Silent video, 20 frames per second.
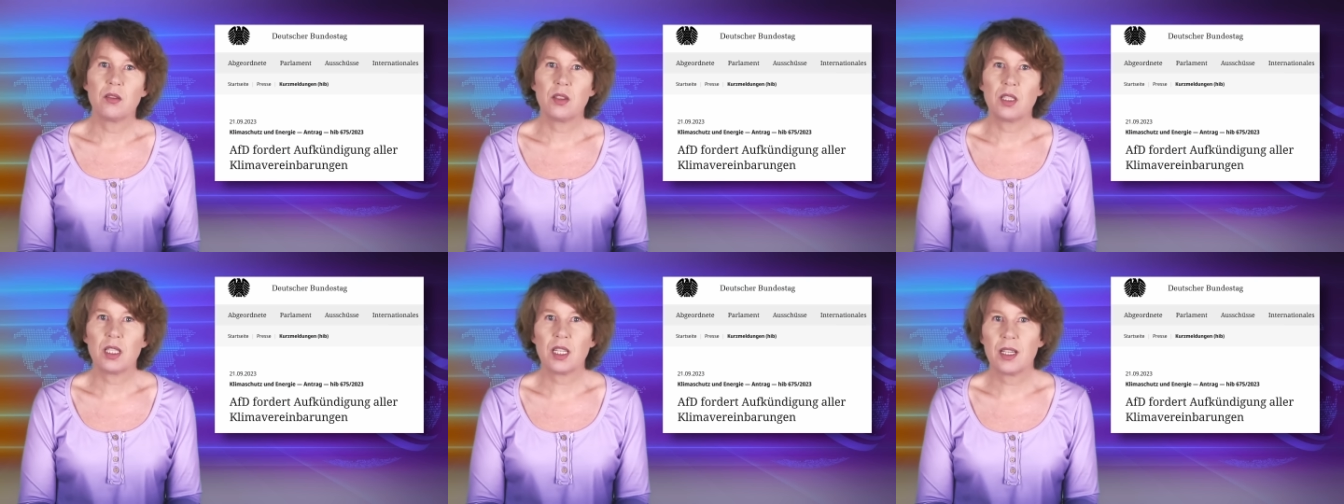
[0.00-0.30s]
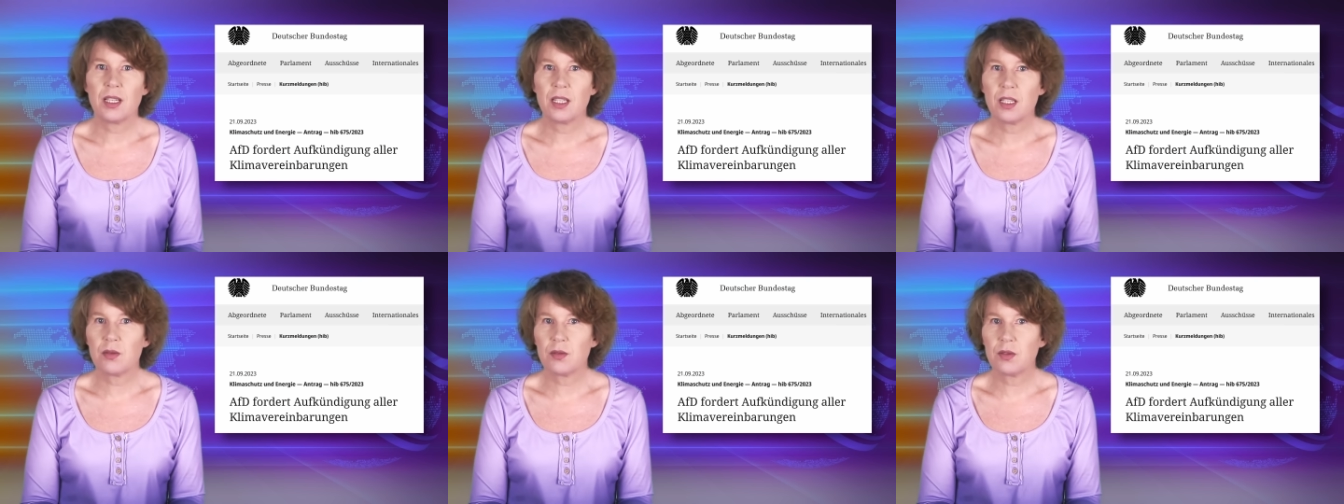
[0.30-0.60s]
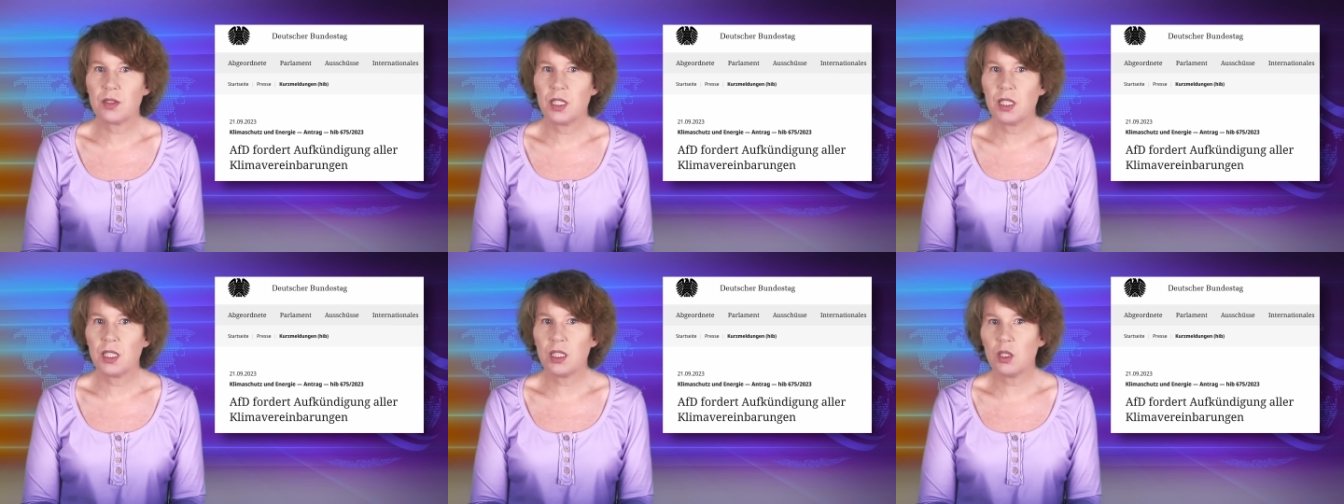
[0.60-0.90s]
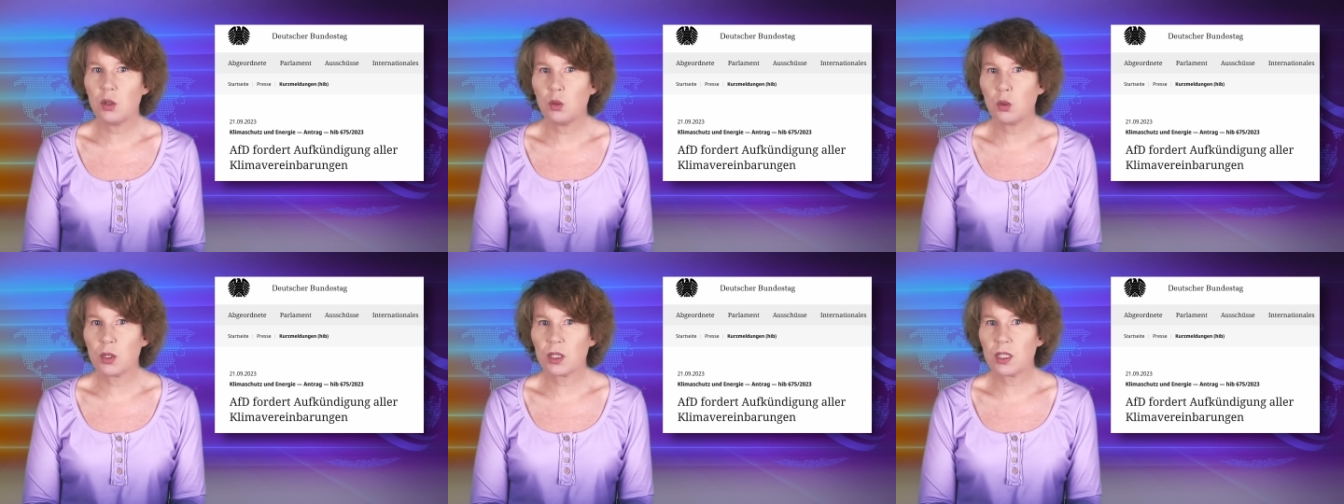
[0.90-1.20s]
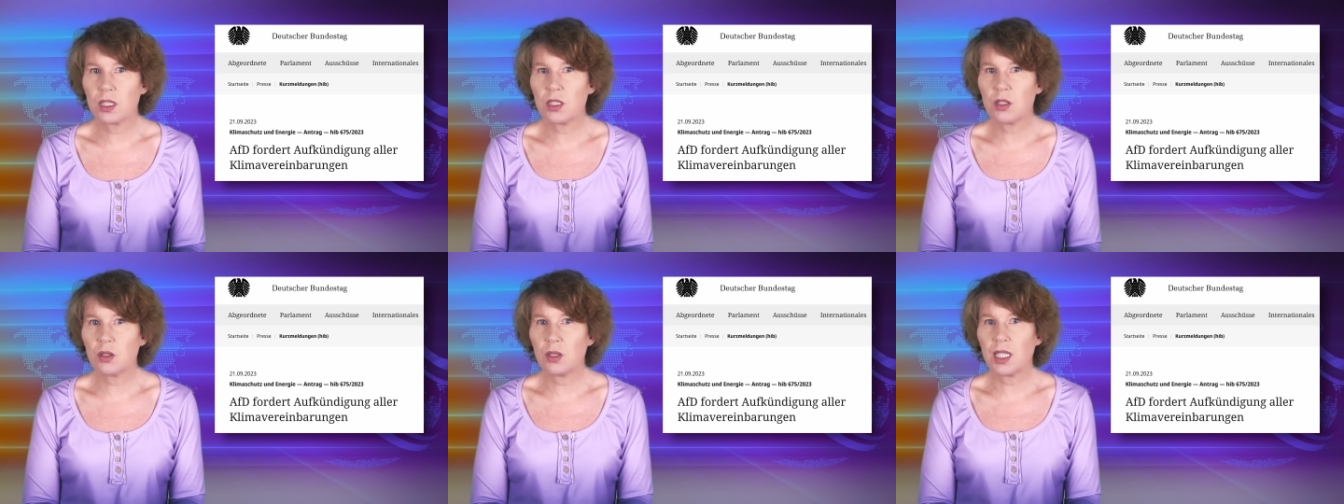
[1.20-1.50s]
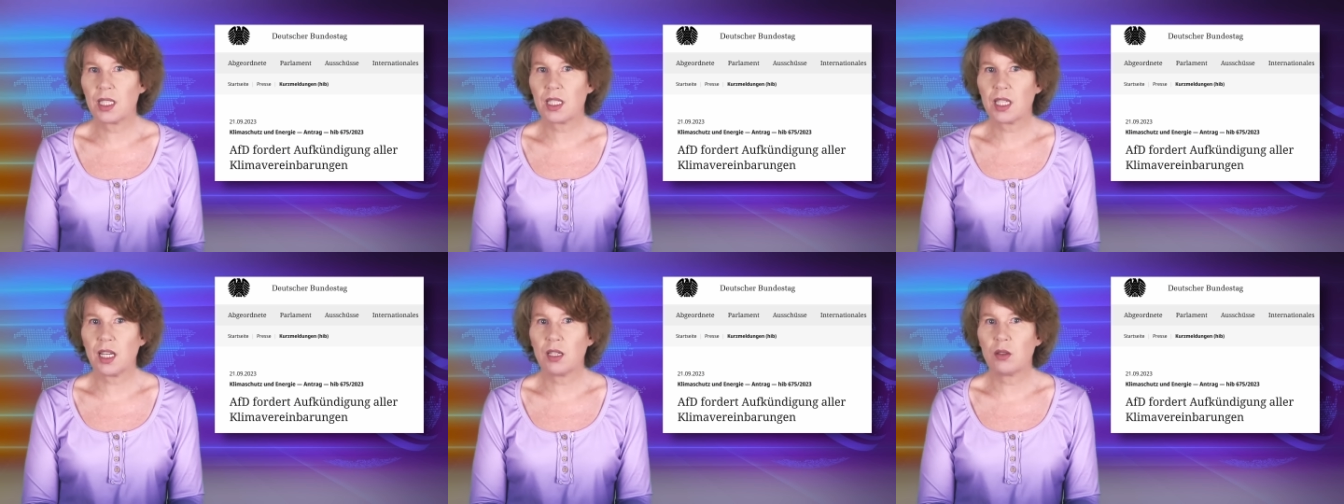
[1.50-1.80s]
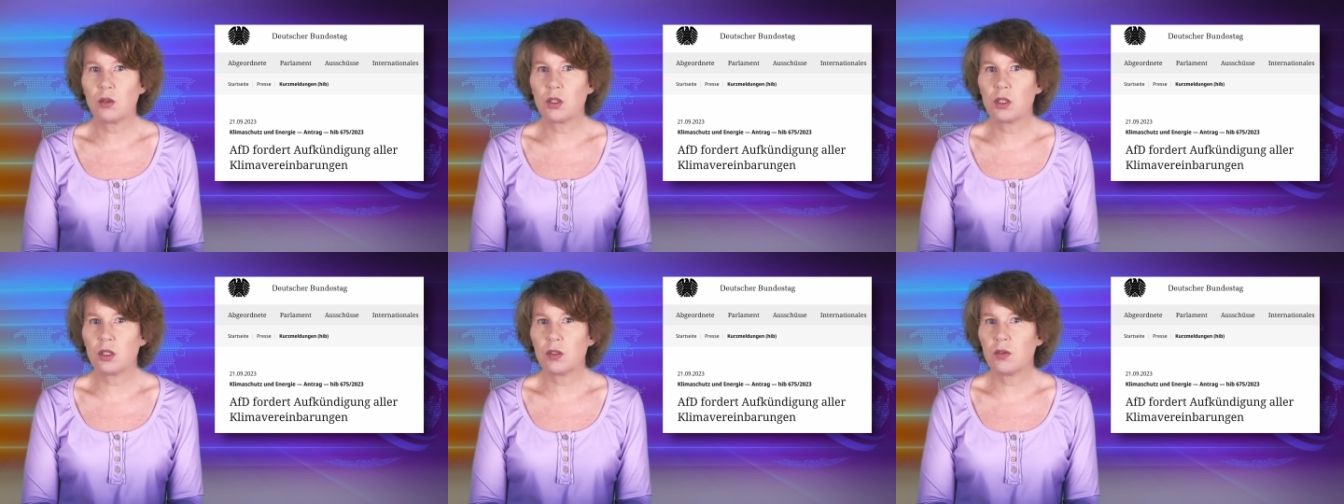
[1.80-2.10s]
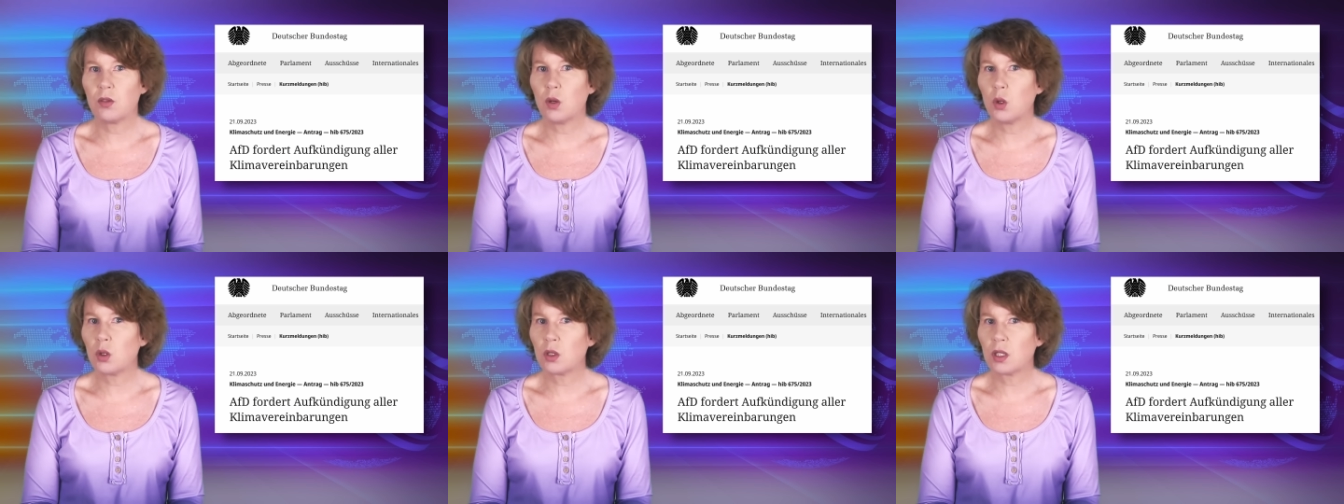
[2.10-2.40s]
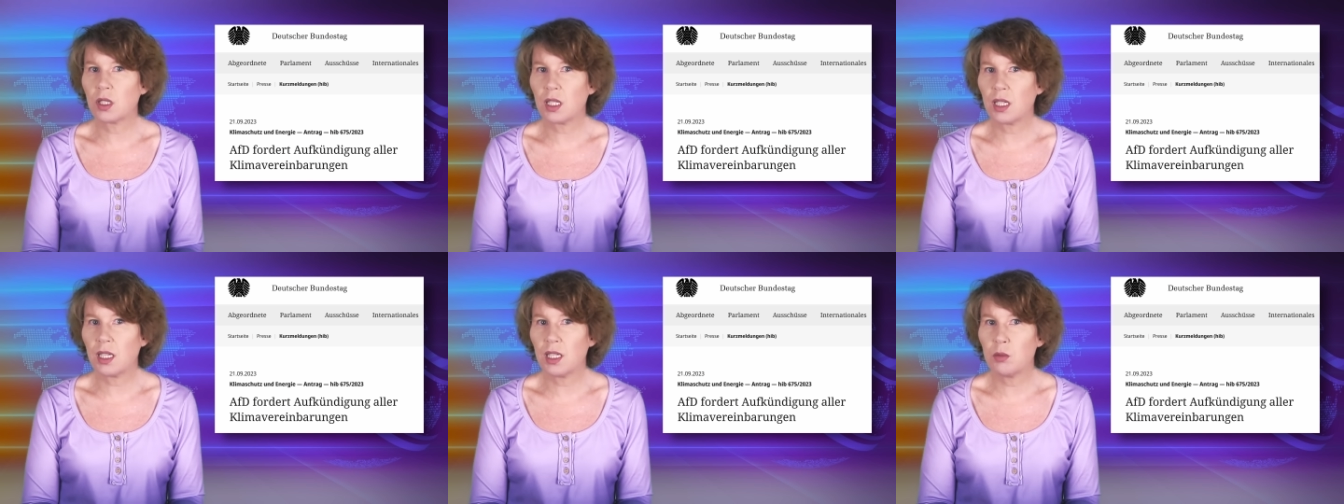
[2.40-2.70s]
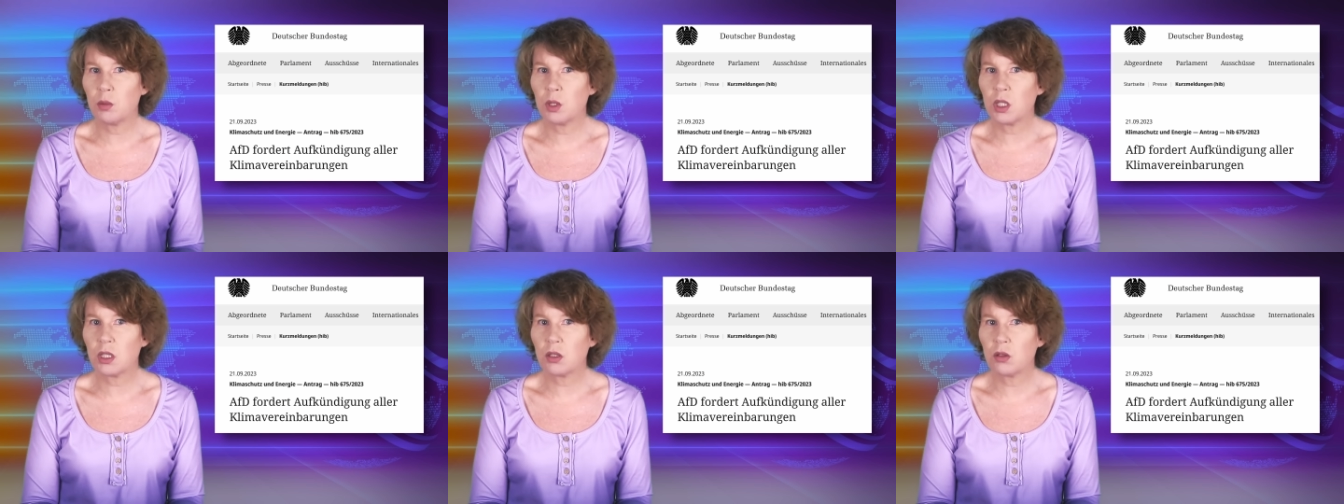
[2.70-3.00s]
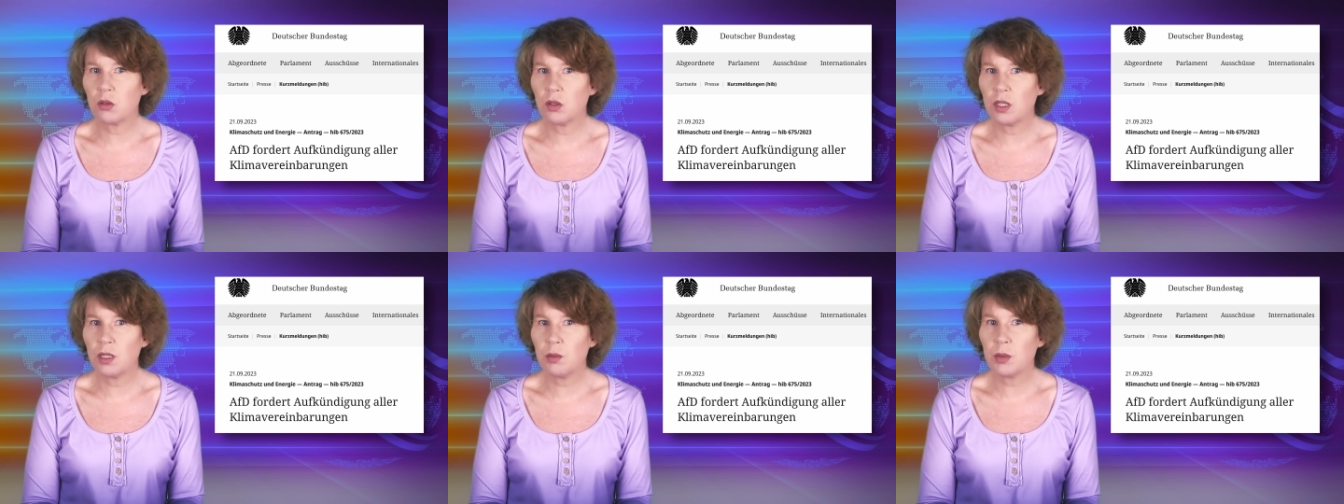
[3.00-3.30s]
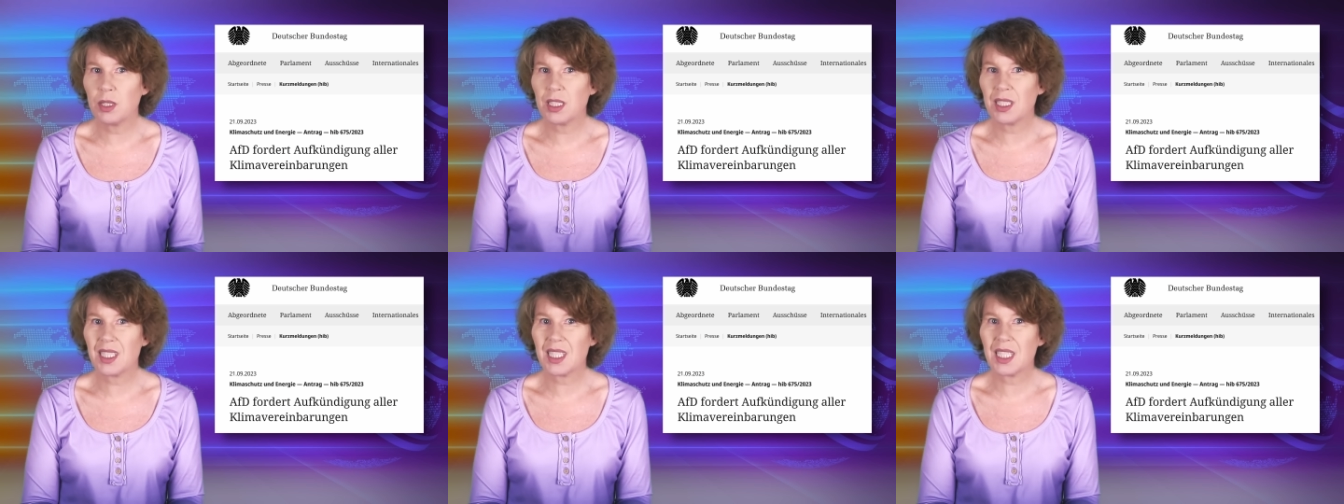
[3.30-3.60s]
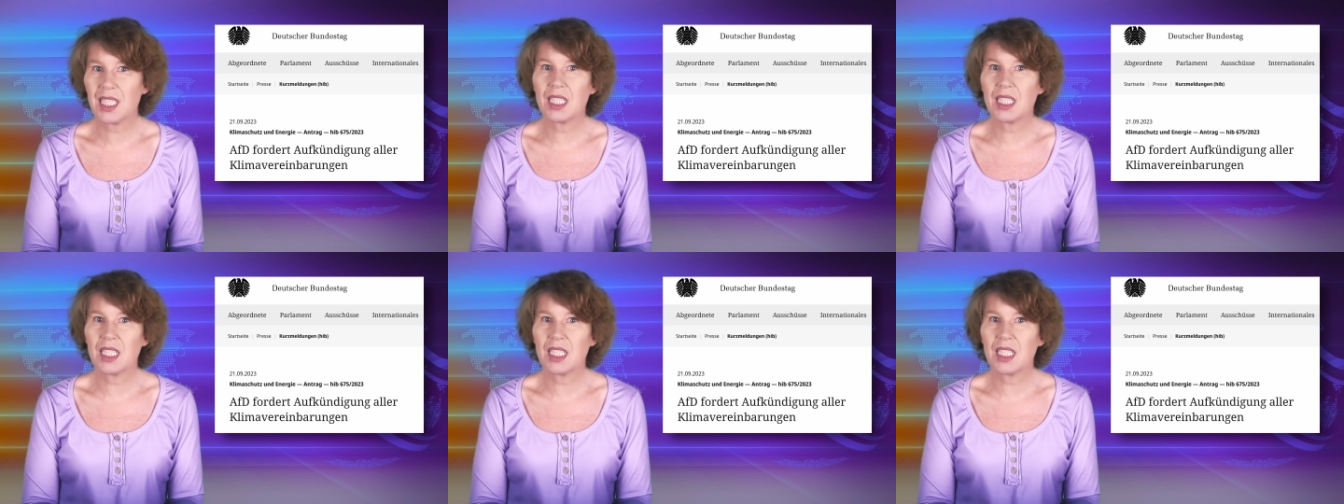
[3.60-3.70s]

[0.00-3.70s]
The A F D wants to get out of all climate agreements